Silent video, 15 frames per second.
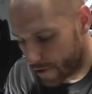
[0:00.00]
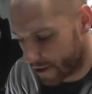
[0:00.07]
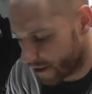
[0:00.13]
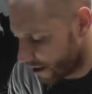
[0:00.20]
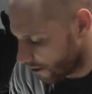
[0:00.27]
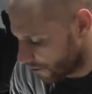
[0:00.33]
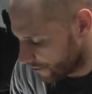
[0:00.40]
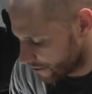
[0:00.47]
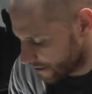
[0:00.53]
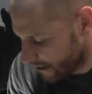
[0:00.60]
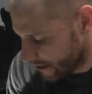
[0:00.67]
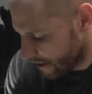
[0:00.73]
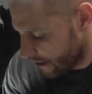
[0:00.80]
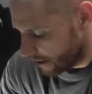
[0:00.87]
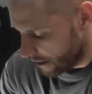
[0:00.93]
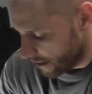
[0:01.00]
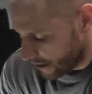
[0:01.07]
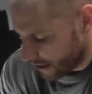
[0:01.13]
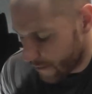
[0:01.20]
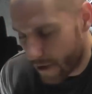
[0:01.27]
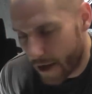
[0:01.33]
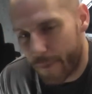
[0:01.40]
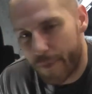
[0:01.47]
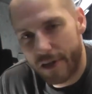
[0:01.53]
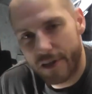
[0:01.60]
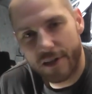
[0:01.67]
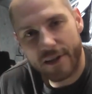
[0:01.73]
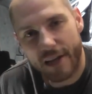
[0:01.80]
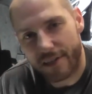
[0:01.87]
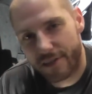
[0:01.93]
$30. In my
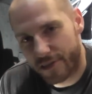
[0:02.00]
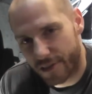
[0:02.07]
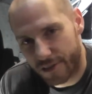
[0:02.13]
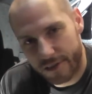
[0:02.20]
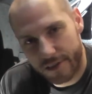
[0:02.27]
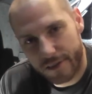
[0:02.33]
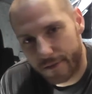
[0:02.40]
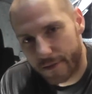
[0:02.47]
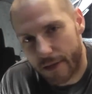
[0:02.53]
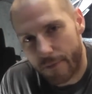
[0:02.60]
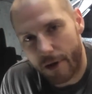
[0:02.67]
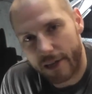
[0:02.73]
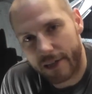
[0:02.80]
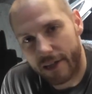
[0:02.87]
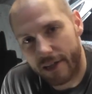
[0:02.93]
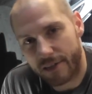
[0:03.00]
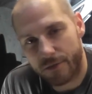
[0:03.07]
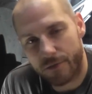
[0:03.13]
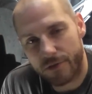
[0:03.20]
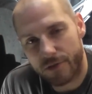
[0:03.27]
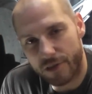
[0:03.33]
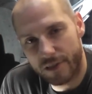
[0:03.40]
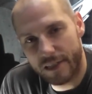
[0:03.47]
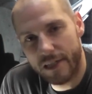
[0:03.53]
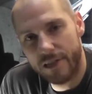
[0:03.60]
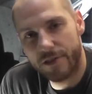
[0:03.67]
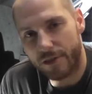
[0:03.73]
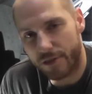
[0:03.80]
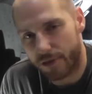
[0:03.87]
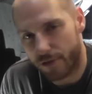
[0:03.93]
opinion, that's just, in my case, it was just
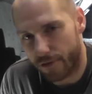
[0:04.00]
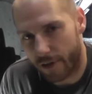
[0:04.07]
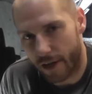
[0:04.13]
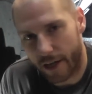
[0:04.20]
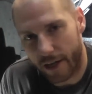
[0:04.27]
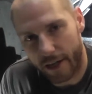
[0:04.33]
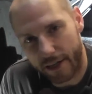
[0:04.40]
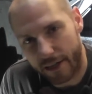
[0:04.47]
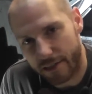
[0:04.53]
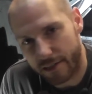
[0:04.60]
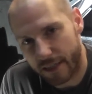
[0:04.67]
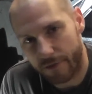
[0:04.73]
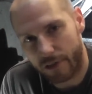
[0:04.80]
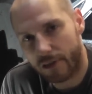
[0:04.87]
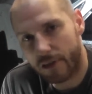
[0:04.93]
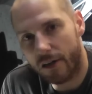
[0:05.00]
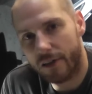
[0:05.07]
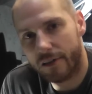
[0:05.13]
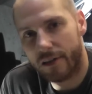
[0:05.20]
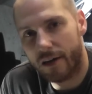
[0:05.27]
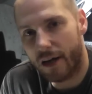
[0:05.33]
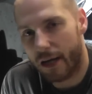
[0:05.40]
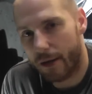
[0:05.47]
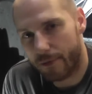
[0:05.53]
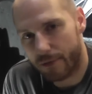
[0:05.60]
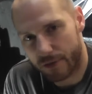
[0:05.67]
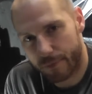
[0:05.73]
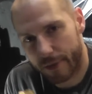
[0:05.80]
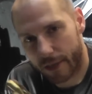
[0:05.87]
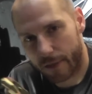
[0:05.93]
easier to do that. I can save a ton of time,
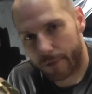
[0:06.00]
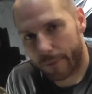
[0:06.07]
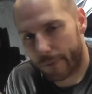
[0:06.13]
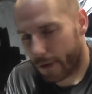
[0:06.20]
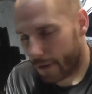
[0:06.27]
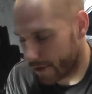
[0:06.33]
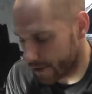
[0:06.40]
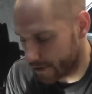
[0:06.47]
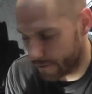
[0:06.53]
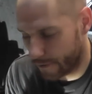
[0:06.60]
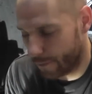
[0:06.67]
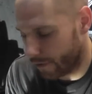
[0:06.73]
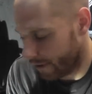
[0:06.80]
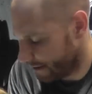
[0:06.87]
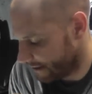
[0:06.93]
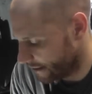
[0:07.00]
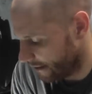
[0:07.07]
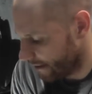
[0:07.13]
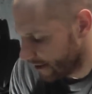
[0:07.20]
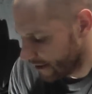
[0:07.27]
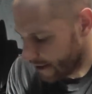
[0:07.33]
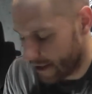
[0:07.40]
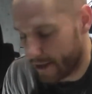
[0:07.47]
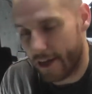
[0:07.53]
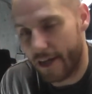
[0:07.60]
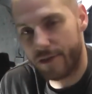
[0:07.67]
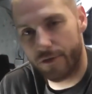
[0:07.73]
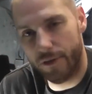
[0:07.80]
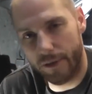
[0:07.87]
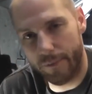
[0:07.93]
just pick up the parts, replace it, and
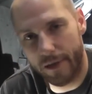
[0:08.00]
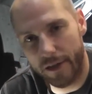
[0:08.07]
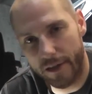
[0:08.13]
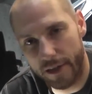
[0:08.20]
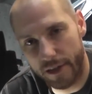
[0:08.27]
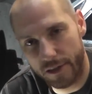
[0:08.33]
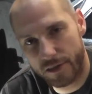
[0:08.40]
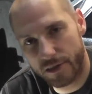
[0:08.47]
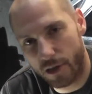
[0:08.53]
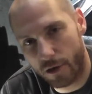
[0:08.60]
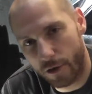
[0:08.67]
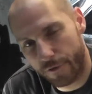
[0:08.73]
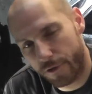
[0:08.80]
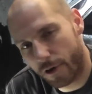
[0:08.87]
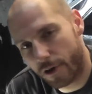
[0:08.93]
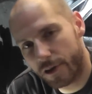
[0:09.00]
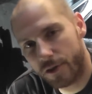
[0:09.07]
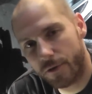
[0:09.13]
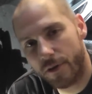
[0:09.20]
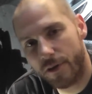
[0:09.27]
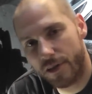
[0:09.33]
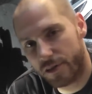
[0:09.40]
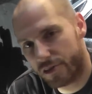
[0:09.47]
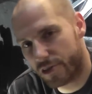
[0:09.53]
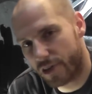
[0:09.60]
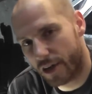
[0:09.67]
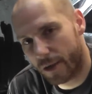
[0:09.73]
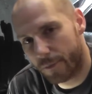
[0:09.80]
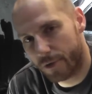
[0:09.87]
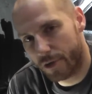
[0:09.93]
that's really about it. So if you are doing this
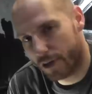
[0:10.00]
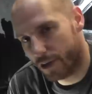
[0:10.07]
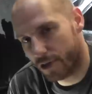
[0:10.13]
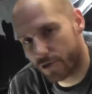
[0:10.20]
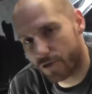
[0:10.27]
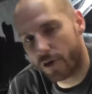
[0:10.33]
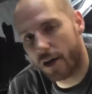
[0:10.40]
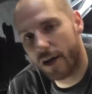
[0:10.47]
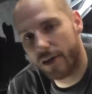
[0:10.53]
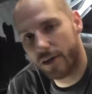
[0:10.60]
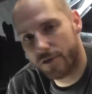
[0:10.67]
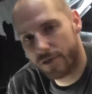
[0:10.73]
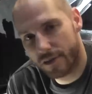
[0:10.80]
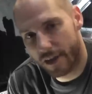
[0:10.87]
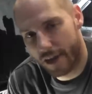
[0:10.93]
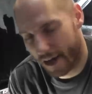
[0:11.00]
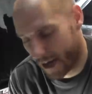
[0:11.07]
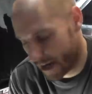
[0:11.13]
job, you could try using the